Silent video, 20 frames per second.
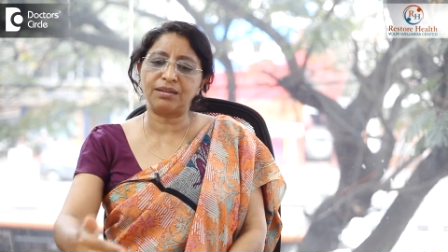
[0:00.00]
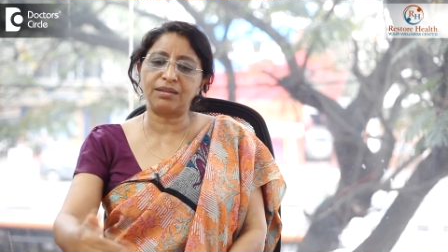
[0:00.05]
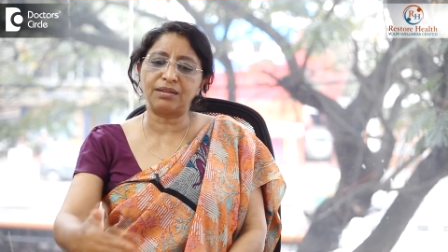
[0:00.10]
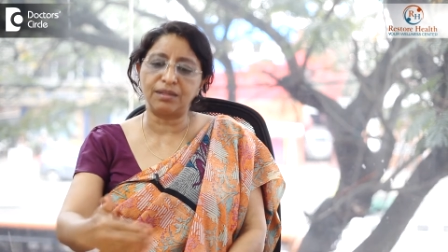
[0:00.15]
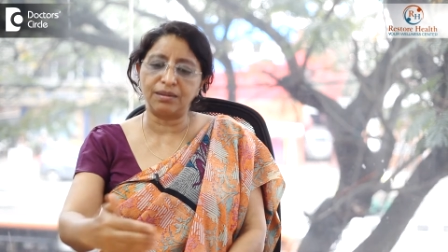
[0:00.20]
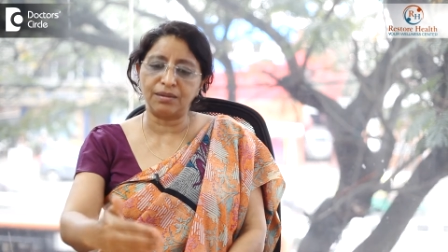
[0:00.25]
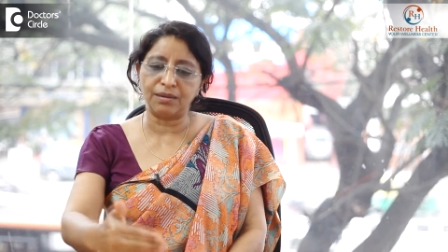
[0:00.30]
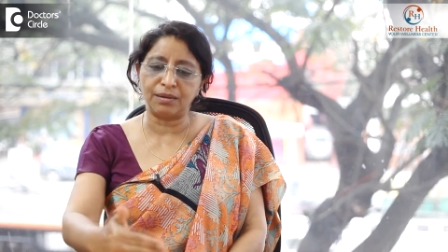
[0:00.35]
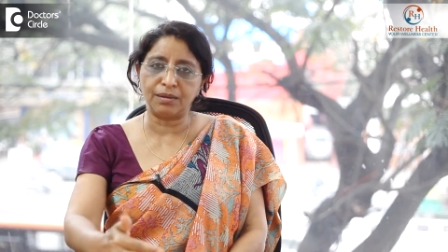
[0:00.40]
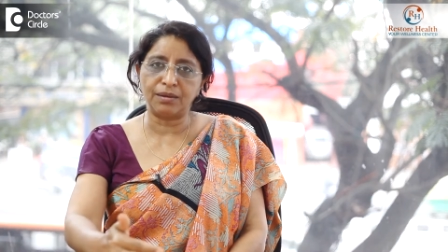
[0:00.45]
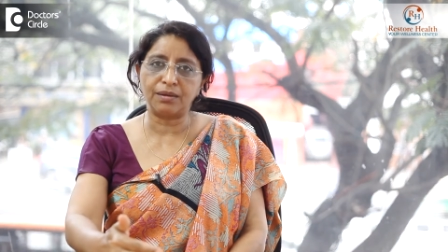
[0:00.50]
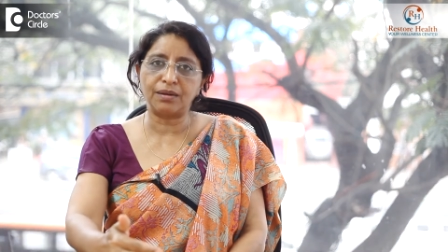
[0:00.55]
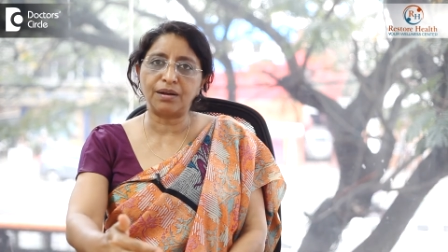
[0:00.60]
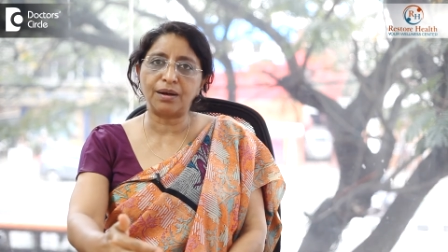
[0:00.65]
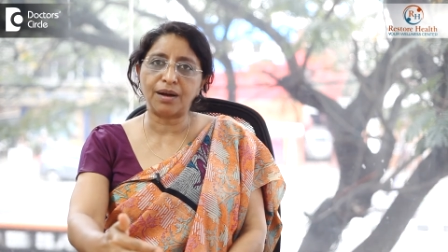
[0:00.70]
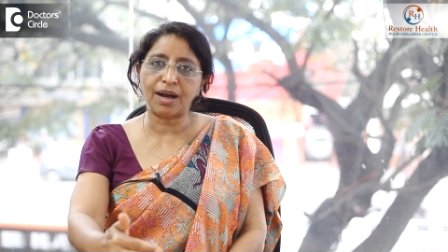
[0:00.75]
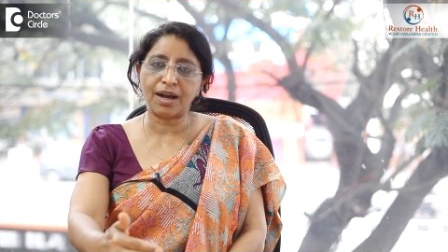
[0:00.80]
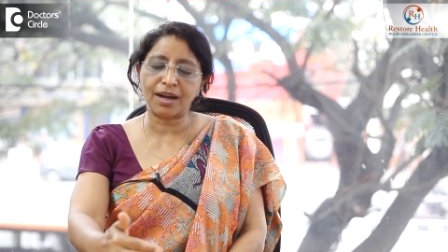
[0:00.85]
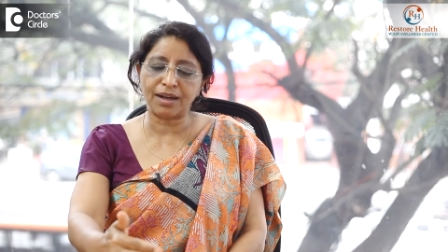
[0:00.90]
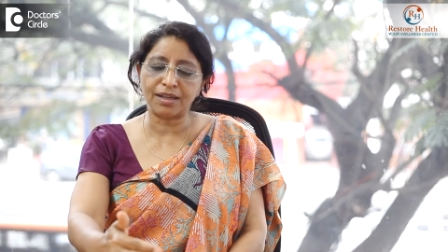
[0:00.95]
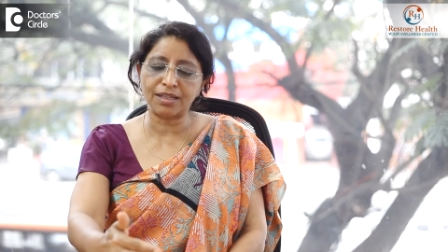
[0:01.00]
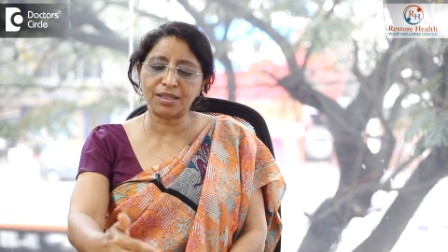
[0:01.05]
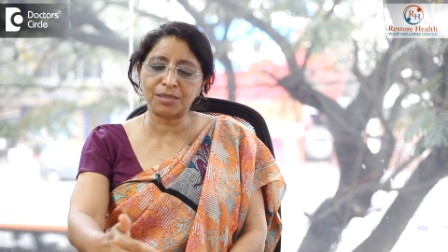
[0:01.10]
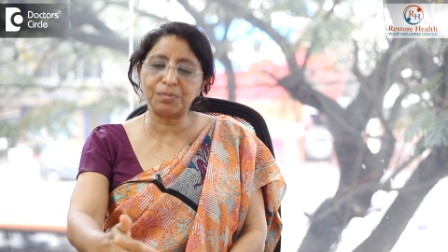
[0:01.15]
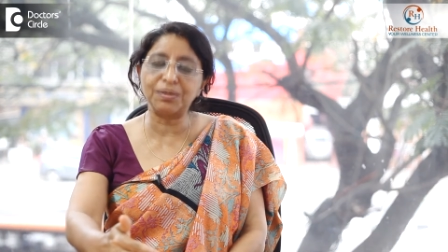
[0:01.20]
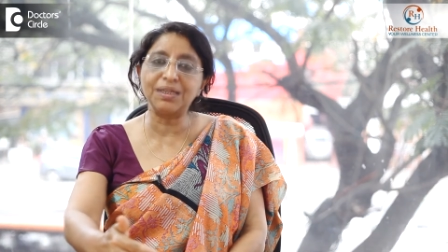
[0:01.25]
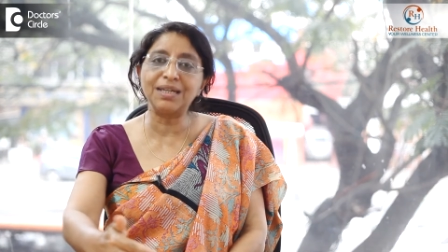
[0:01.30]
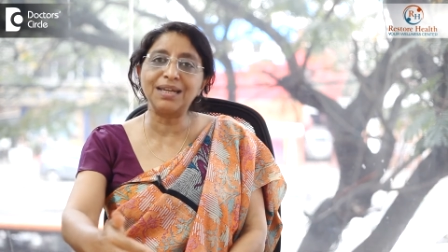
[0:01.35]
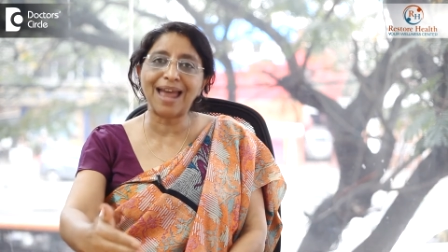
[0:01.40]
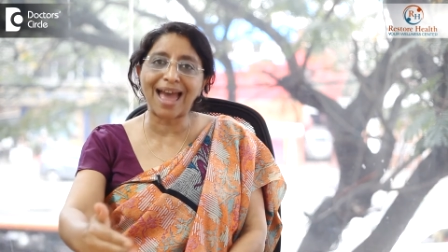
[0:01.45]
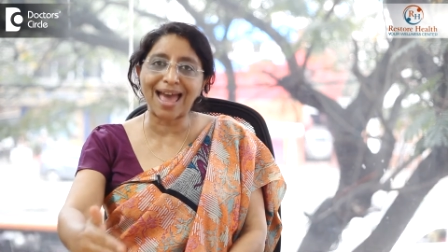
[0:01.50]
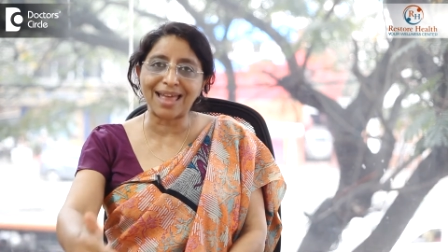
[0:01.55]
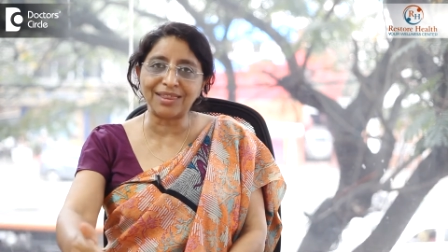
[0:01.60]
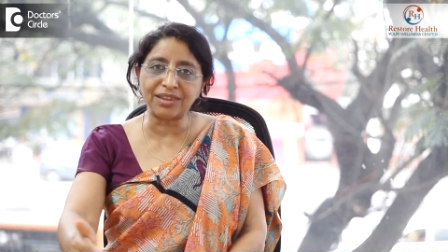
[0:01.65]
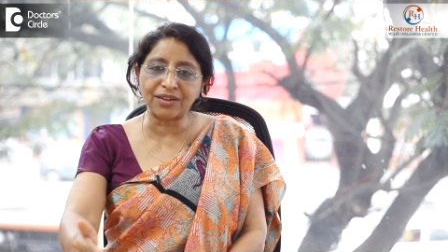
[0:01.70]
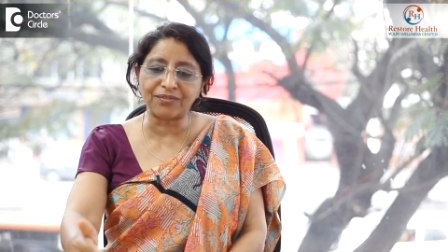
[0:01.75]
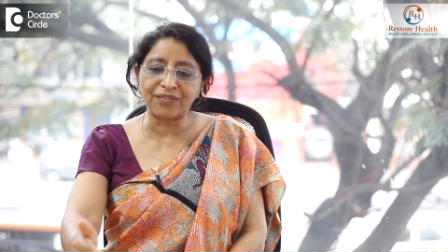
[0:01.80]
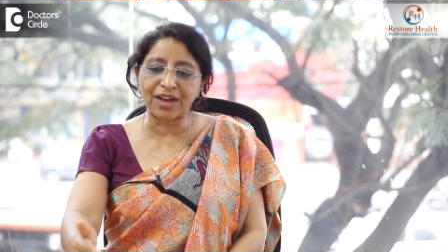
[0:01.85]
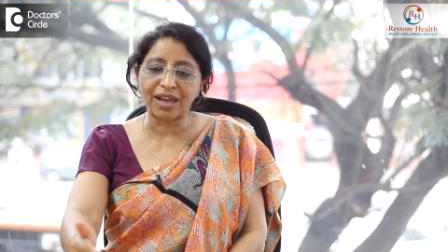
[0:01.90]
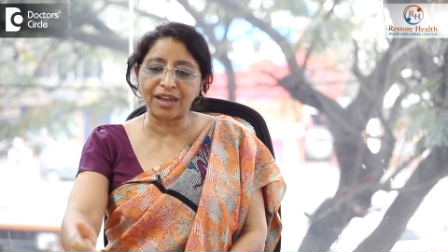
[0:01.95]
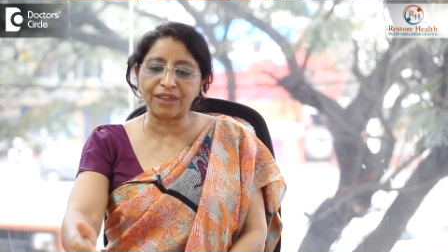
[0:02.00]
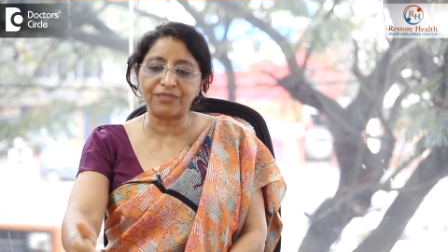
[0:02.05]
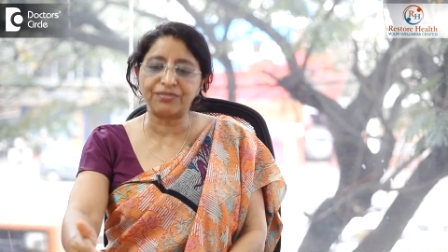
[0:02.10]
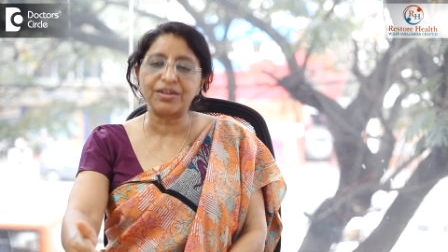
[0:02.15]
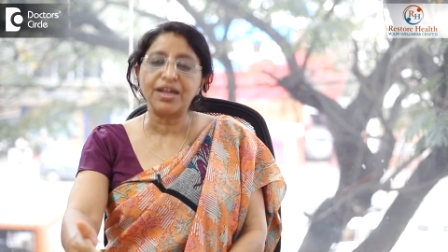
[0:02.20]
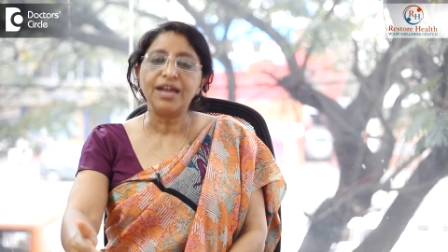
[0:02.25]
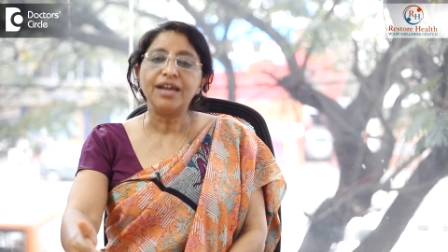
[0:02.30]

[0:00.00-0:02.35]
the husband and the wife,